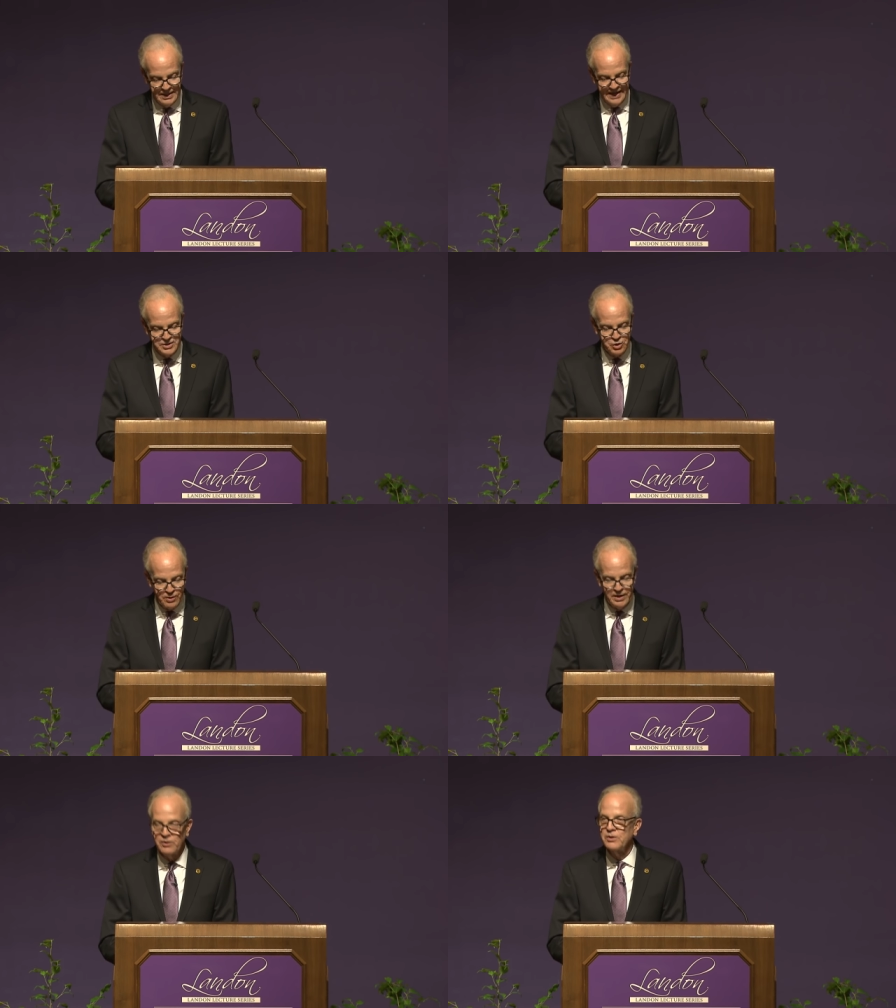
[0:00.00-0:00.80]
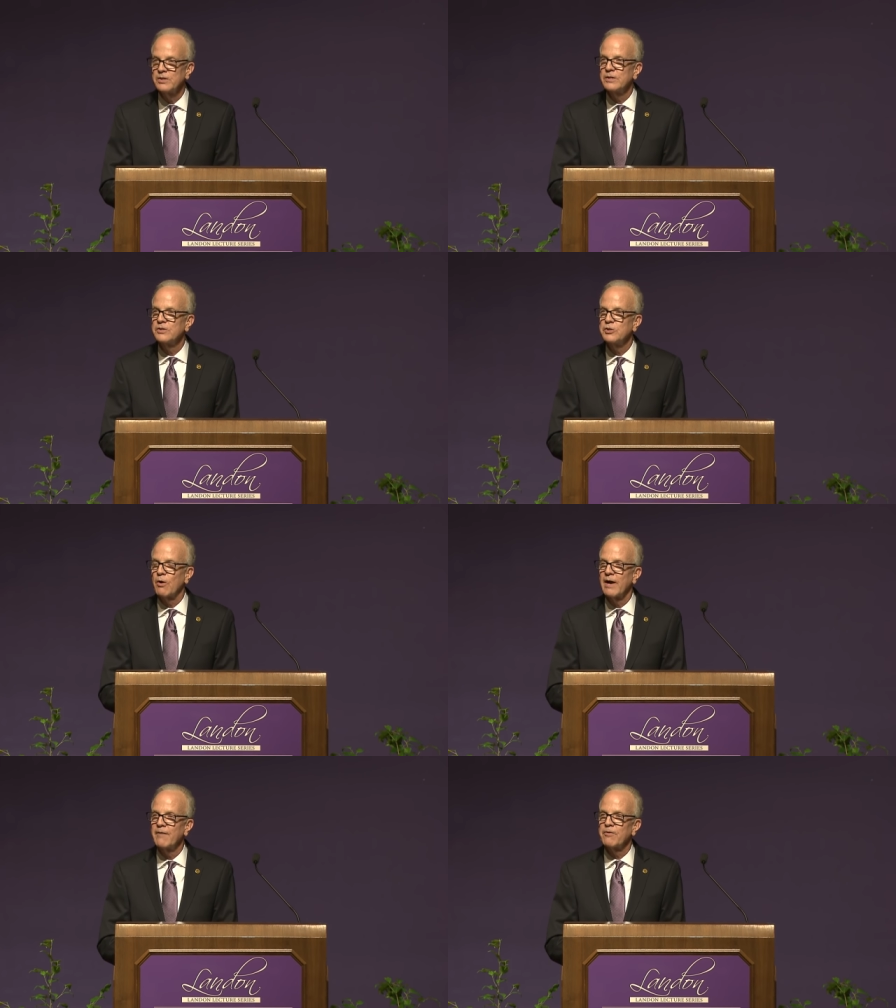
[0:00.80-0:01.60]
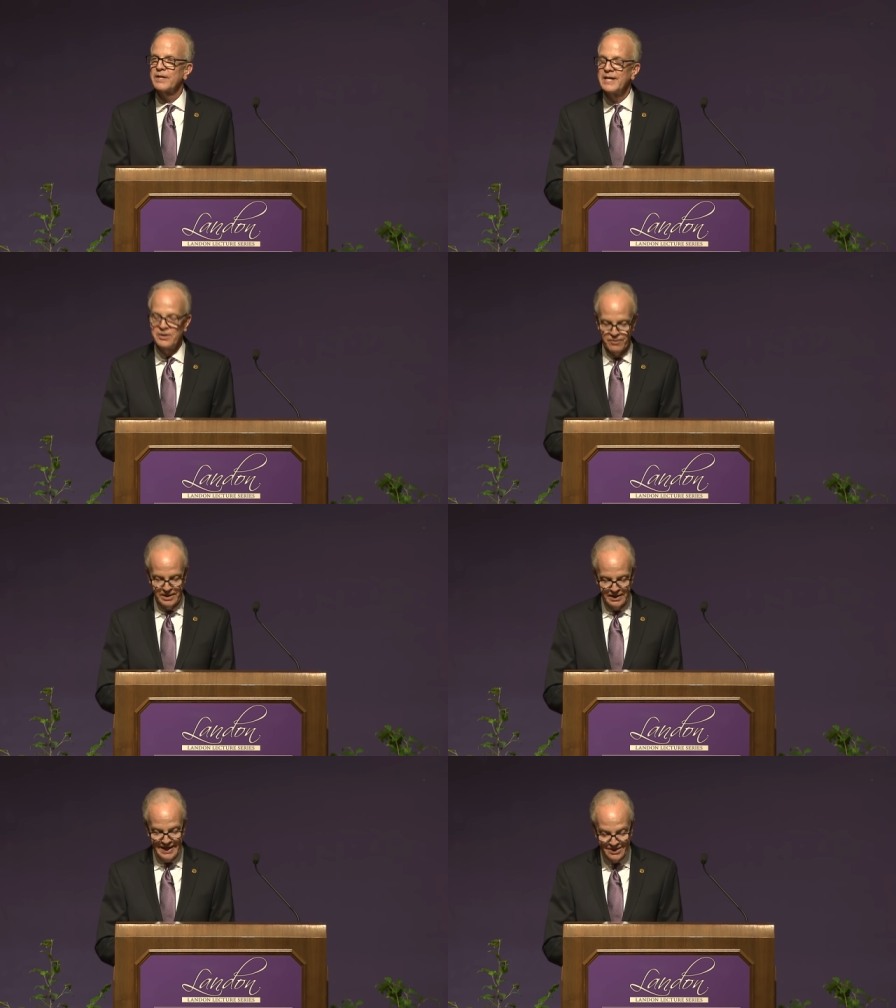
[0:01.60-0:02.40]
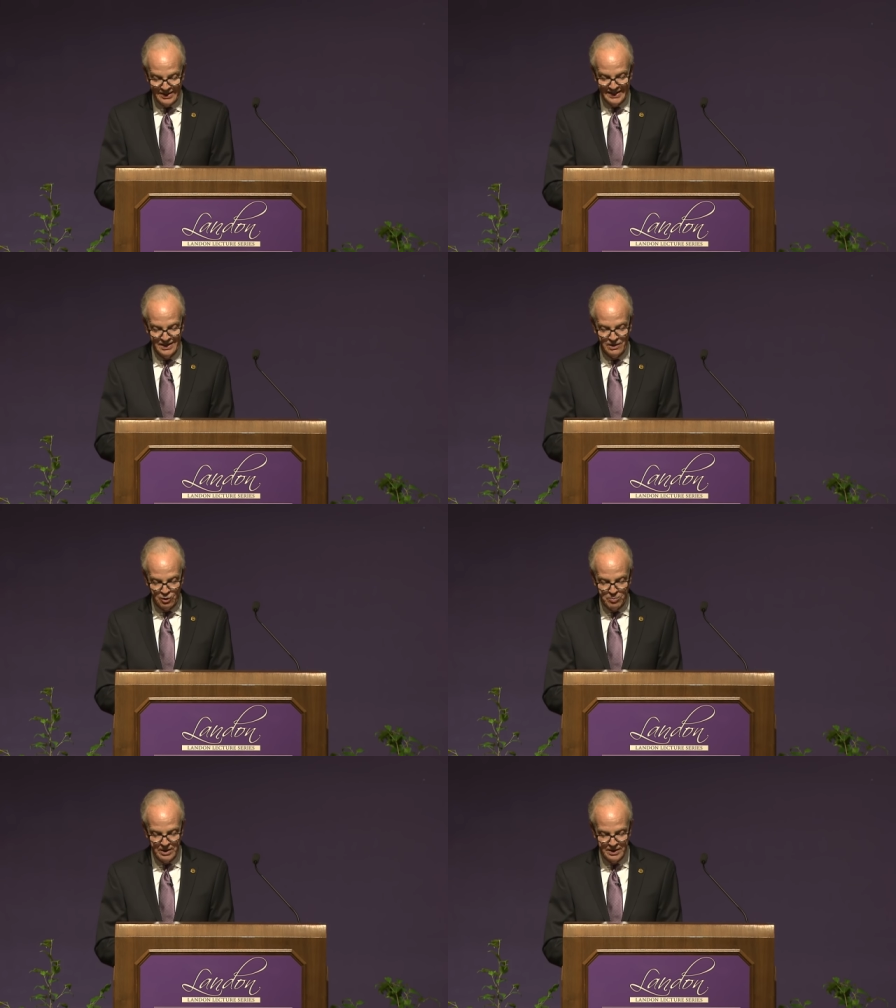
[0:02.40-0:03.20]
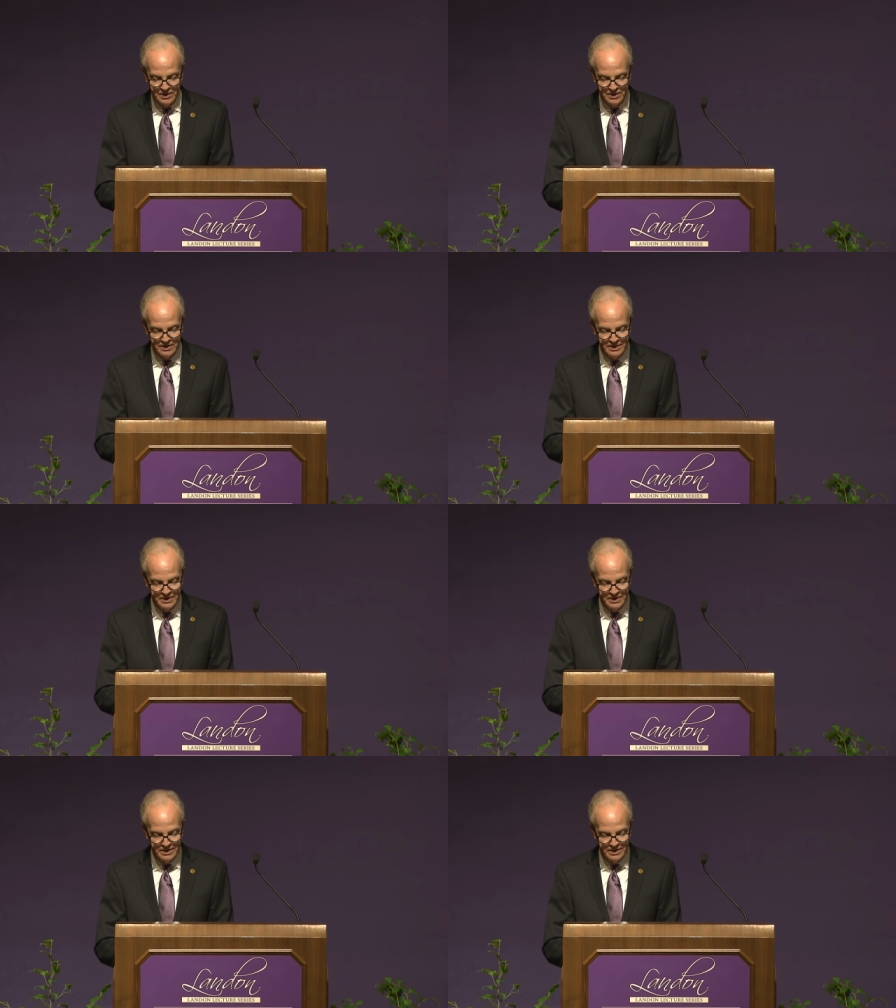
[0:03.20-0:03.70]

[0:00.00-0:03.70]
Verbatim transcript: and it's critical to our effort in ending global hunger.